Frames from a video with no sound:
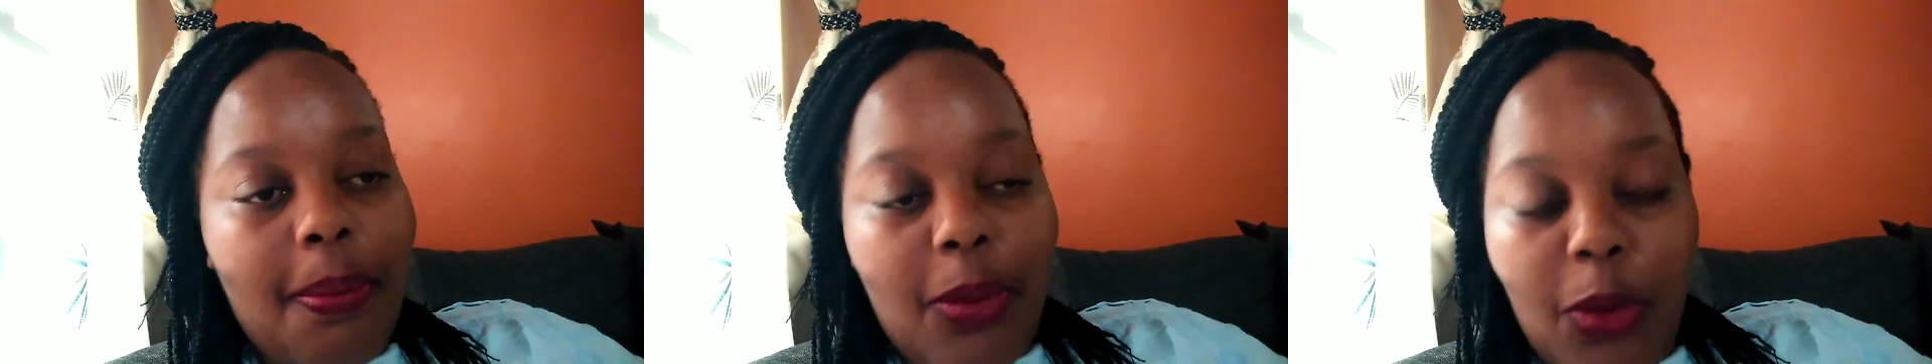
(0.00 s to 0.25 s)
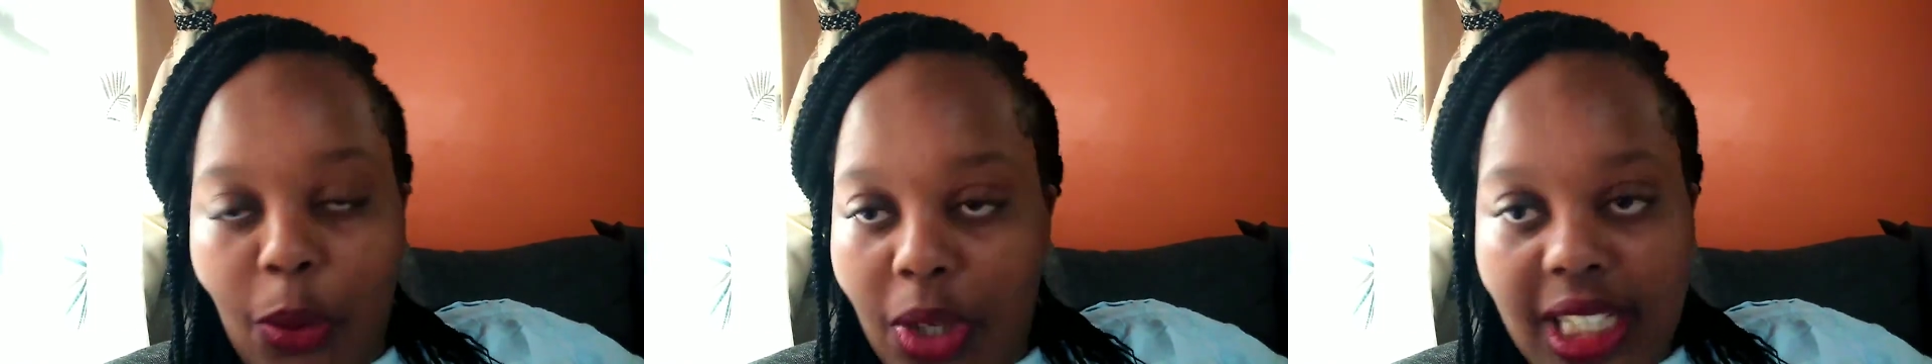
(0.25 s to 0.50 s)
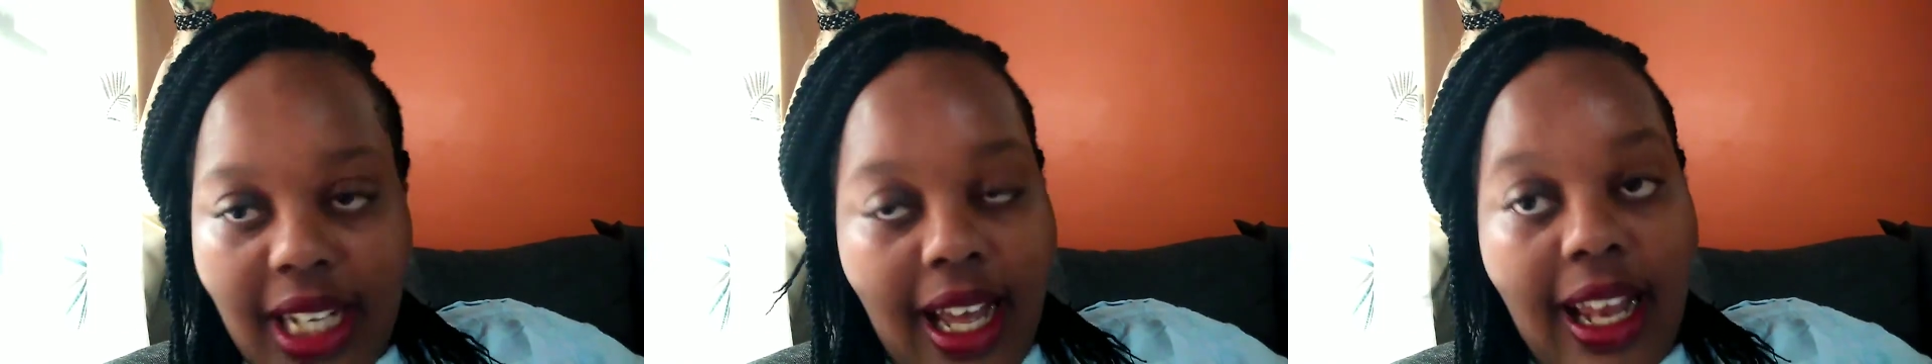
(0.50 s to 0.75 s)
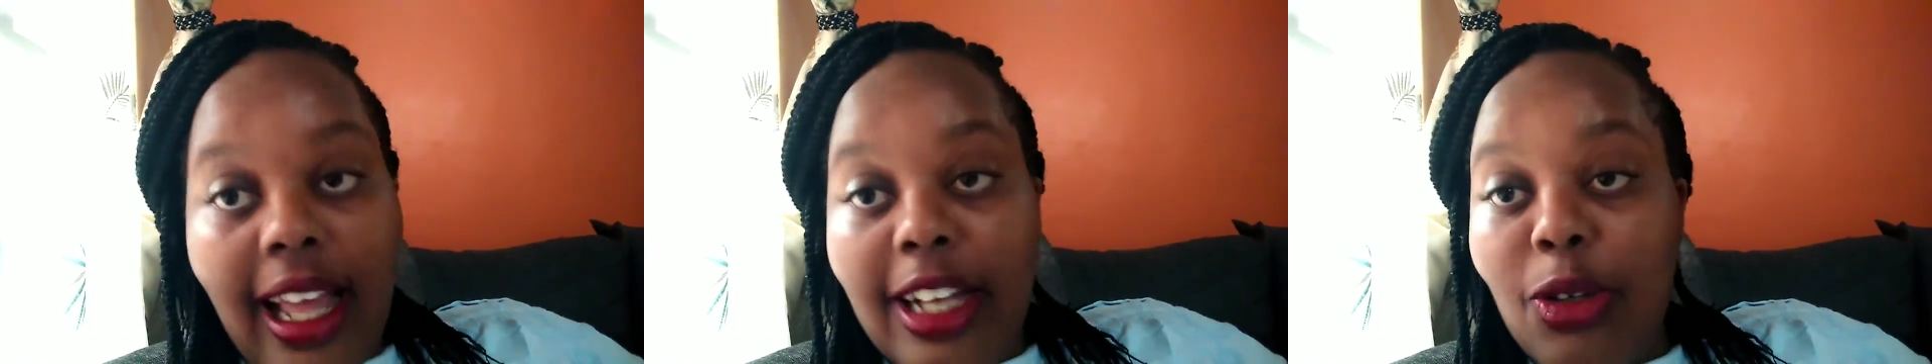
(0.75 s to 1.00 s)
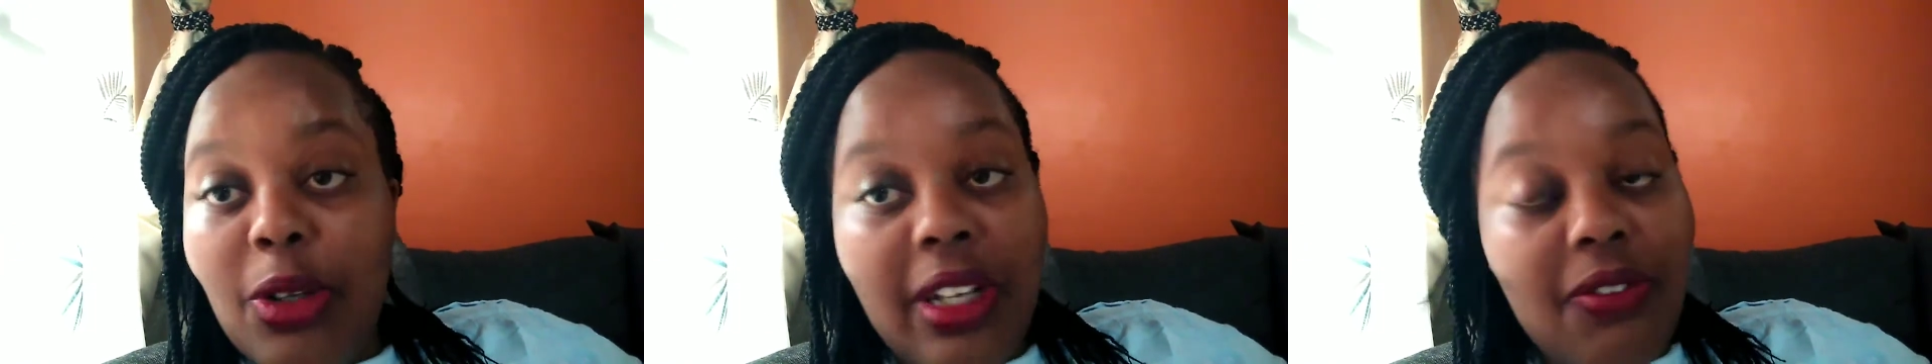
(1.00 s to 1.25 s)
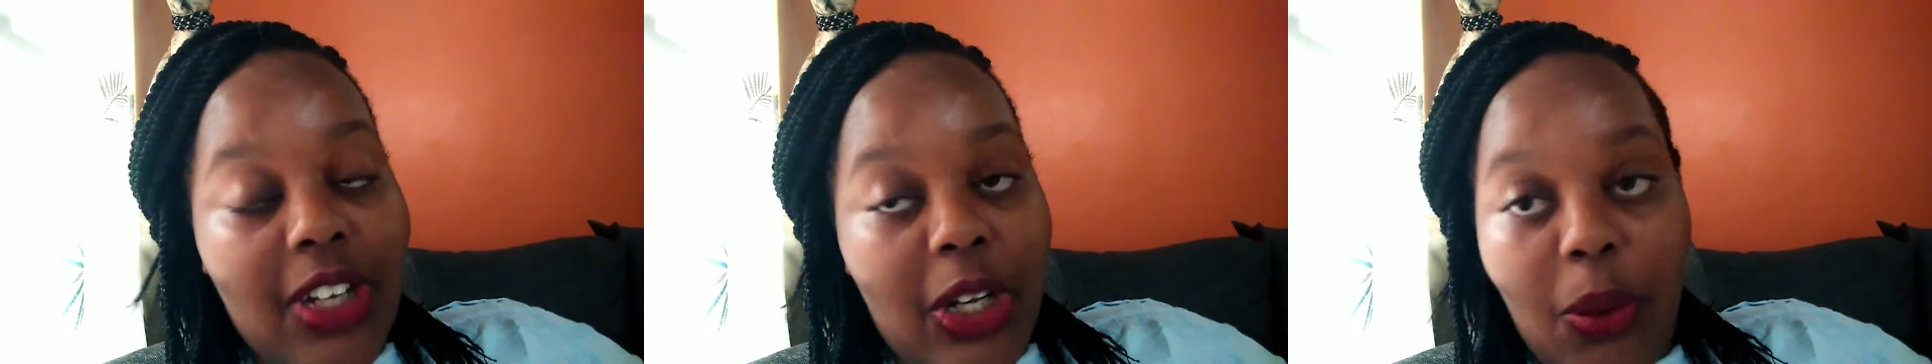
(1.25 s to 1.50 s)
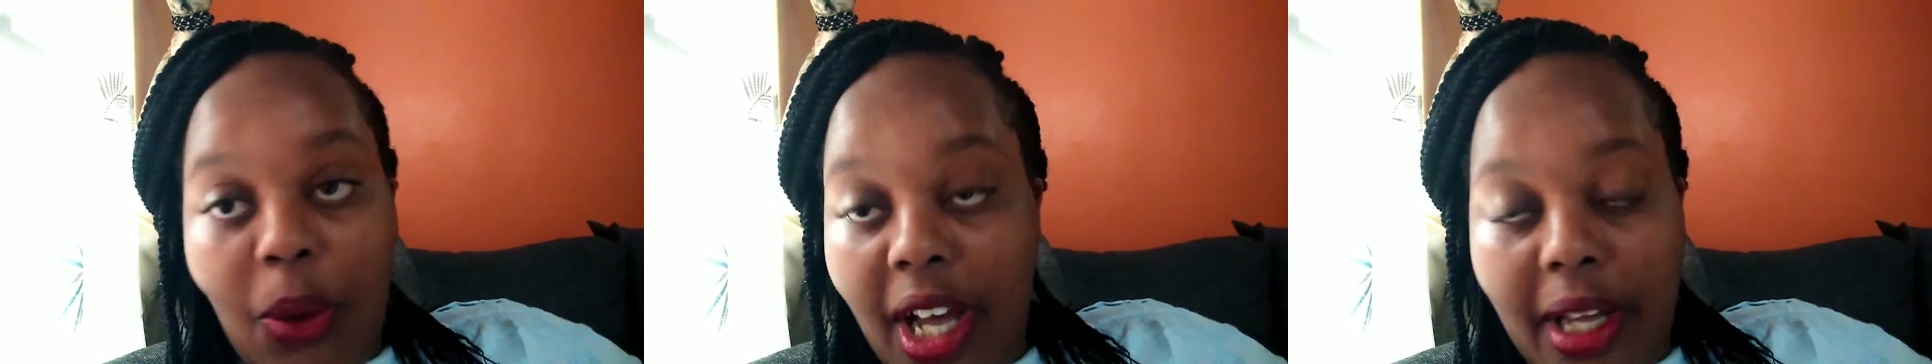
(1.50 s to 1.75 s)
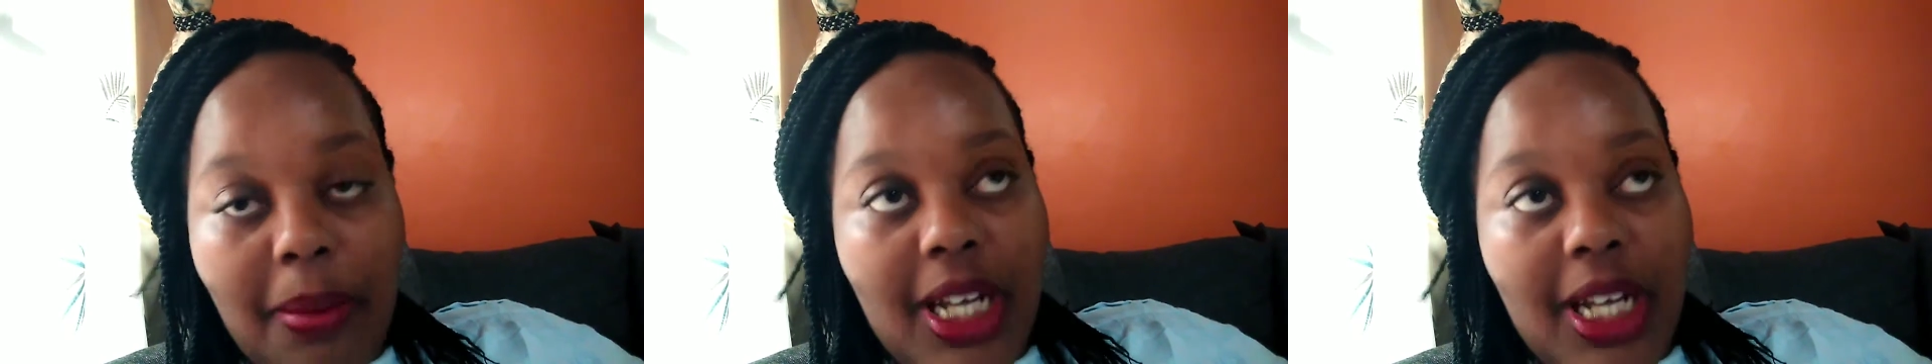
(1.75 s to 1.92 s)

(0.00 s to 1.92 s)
good girl. I don't even know her,